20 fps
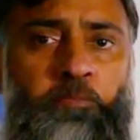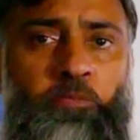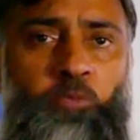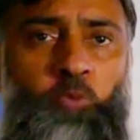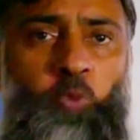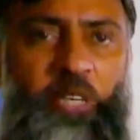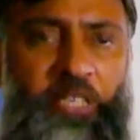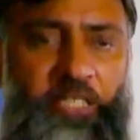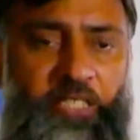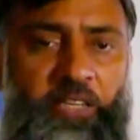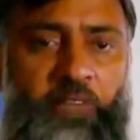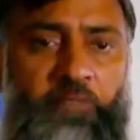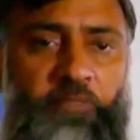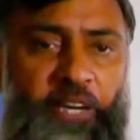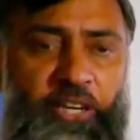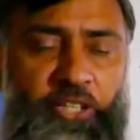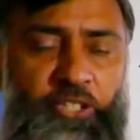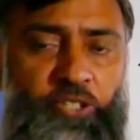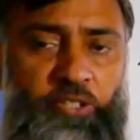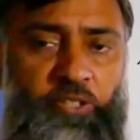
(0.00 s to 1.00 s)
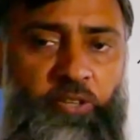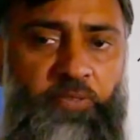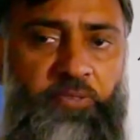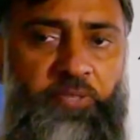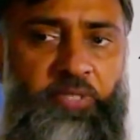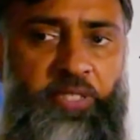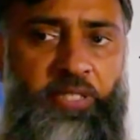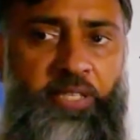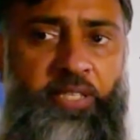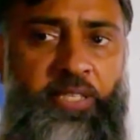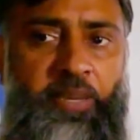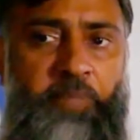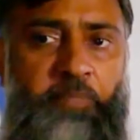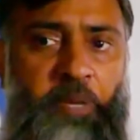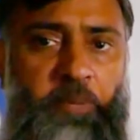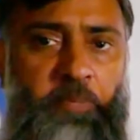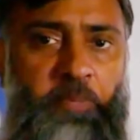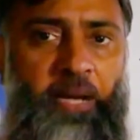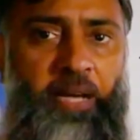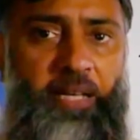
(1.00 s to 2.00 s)
what is the function of
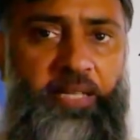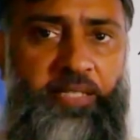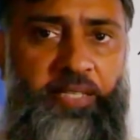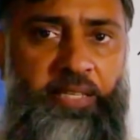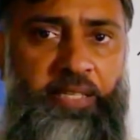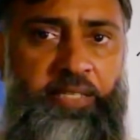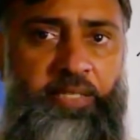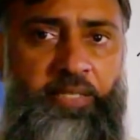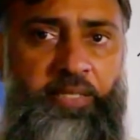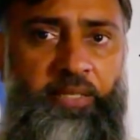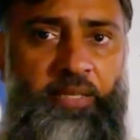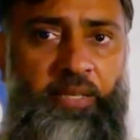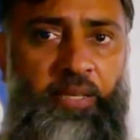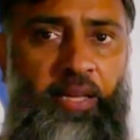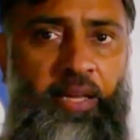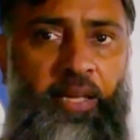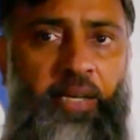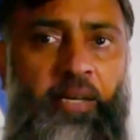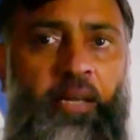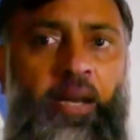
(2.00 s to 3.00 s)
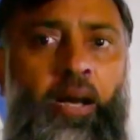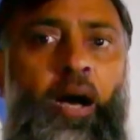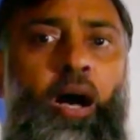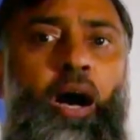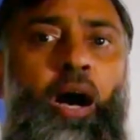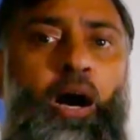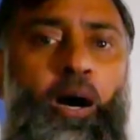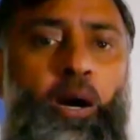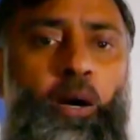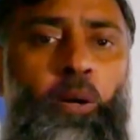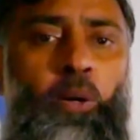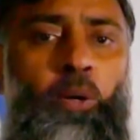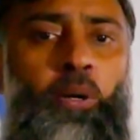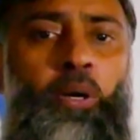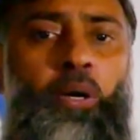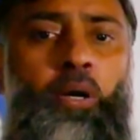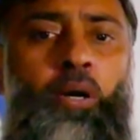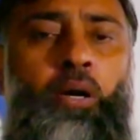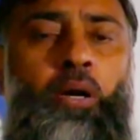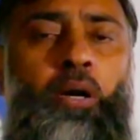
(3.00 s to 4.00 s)
simple past tense and how
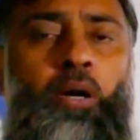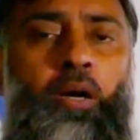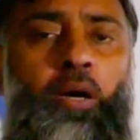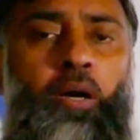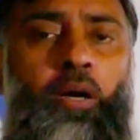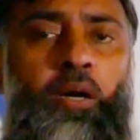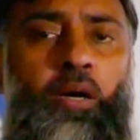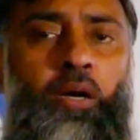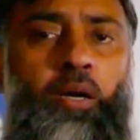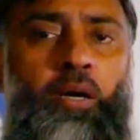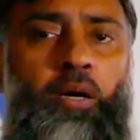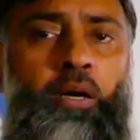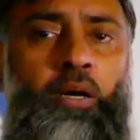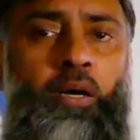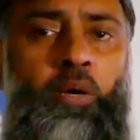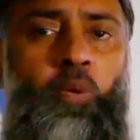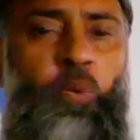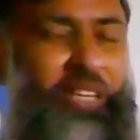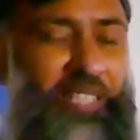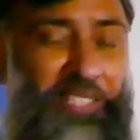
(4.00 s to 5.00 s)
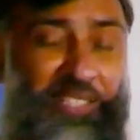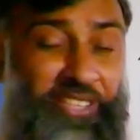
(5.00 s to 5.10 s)
what is